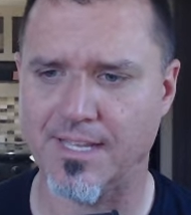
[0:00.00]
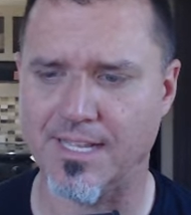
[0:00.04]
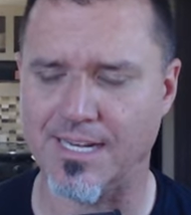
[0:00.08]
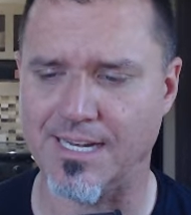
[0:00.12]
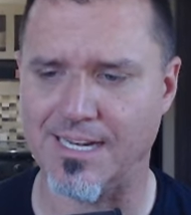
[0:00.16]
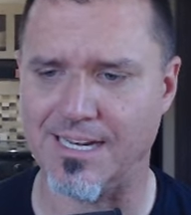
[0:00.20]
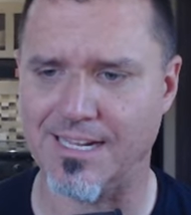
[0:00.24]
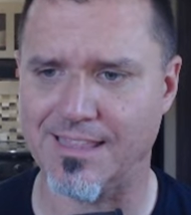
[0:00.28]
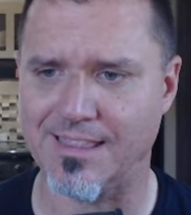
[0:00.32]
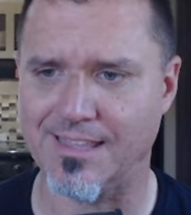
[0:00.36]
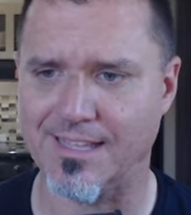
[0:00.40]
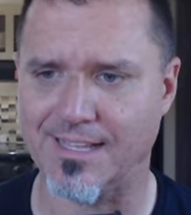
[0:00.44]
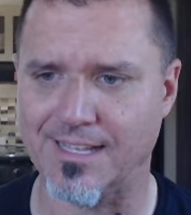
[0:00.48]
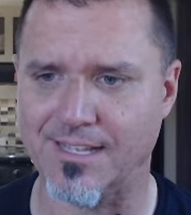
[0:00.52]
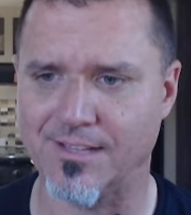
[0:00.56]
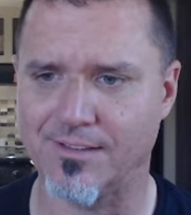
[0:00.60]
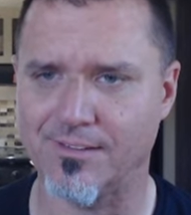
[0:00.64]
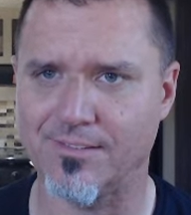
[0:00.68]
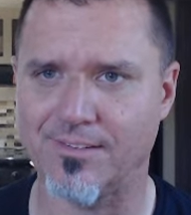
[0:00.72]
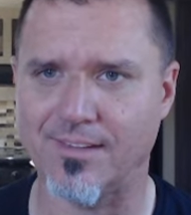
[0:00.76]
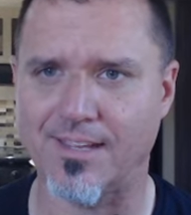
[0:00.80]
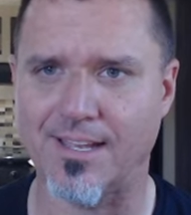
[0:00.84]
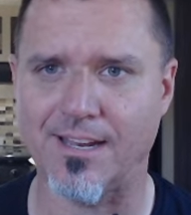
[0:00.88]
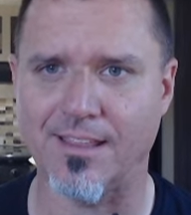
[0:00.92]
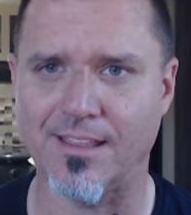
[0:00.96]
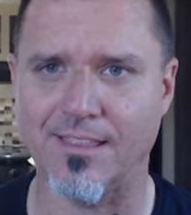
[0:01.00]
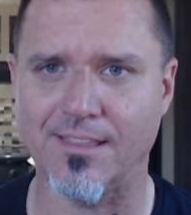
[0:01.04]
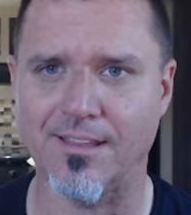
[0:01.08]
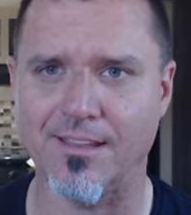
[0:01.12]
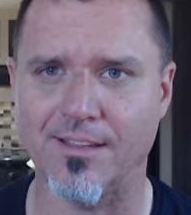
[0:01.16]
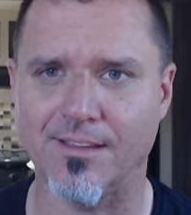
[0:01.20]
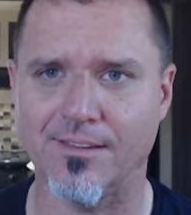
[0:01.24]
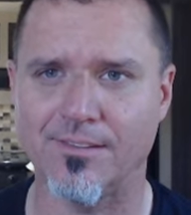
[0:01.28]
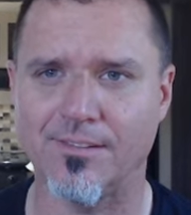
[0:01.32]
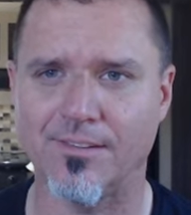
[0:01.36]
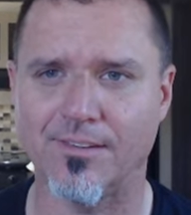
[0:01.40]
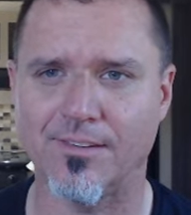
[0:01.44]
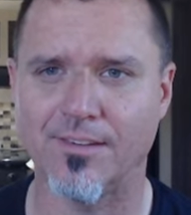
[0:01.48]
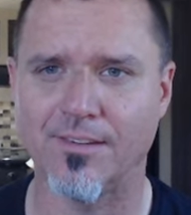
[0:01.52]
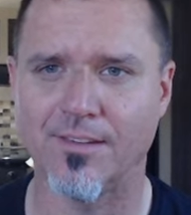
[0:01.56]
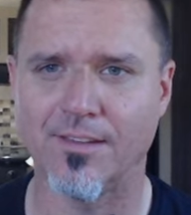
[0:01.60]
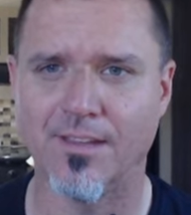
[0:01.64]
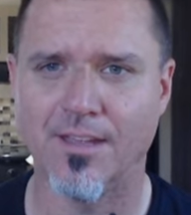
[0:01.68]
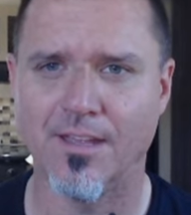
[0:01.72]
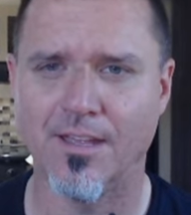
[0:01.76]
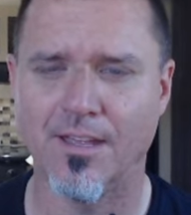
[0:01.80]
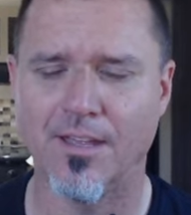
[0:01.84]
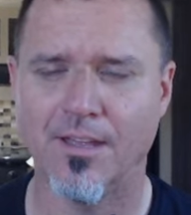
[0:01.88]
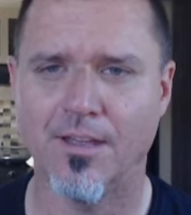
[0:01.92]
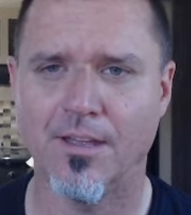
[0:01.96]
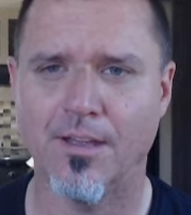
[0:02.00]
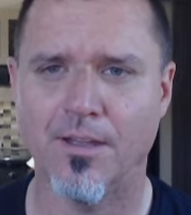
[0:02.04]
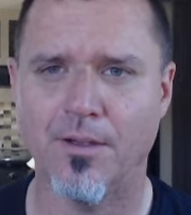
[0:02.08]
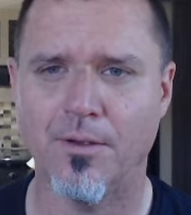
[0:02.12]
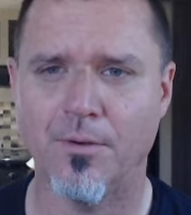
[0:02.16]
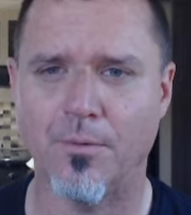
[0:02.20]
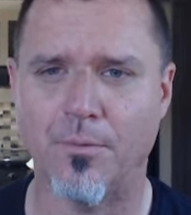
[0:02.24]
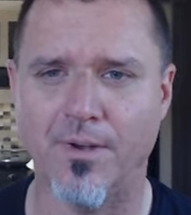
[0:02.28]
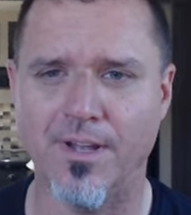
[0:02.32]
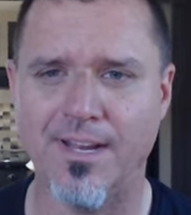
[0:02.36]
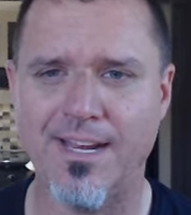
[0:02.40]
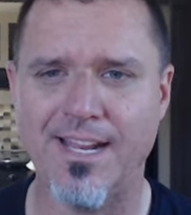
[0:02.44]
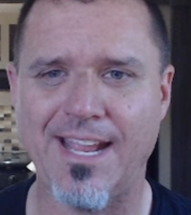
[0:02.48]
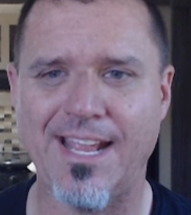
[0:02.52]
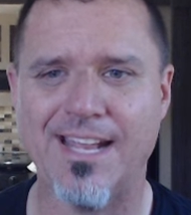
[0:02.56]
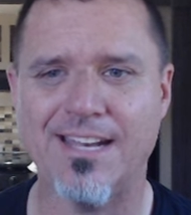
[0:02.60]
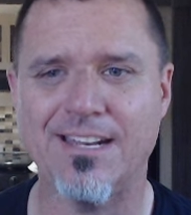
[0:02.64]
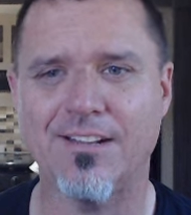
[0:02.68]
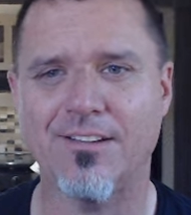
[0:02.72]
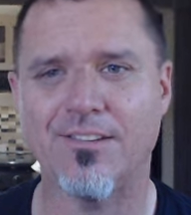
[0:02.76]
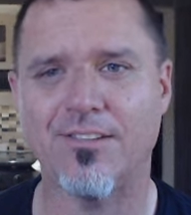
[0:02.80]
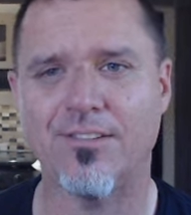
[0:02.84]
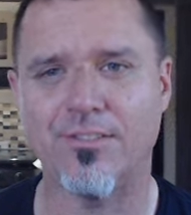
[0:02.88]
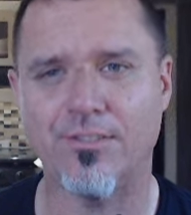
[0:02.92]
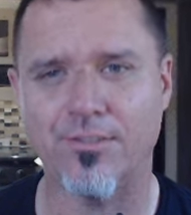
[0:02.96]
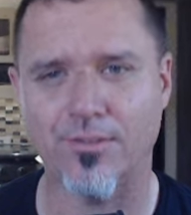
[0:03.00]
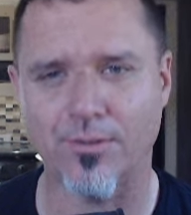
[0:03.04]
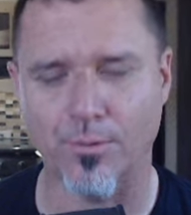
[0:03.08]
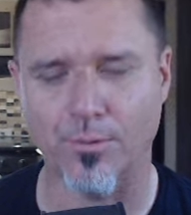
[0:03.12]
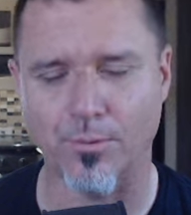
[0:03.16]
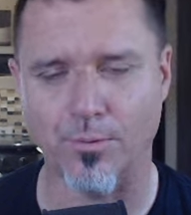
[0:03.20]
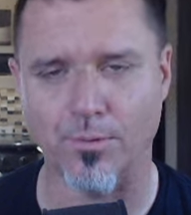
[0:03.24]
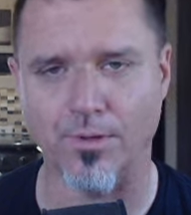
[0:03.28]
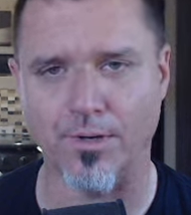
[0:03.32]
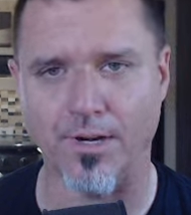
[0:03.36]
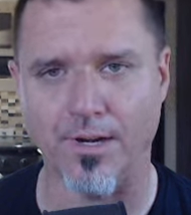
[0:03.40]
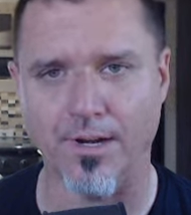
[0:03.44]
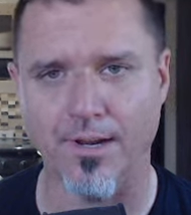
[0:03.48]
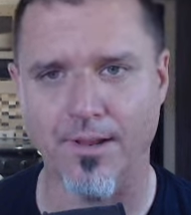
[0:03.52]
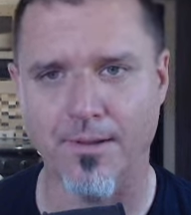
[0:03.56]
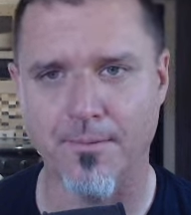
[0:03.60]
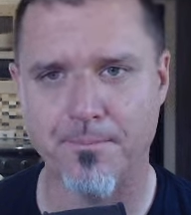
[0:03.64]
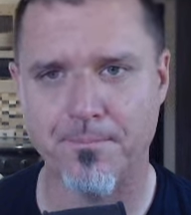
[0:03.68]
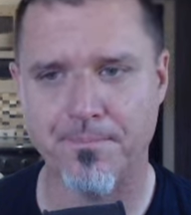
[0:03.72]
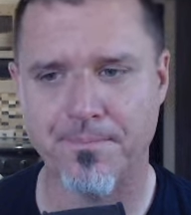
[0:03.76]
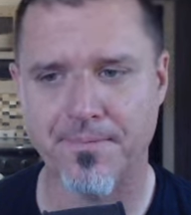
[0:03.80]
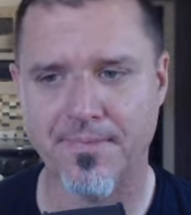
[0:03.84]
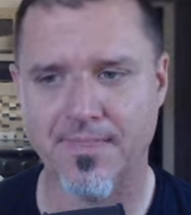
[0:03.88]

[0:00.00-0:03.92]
Get anything else out of this? One-handed sword.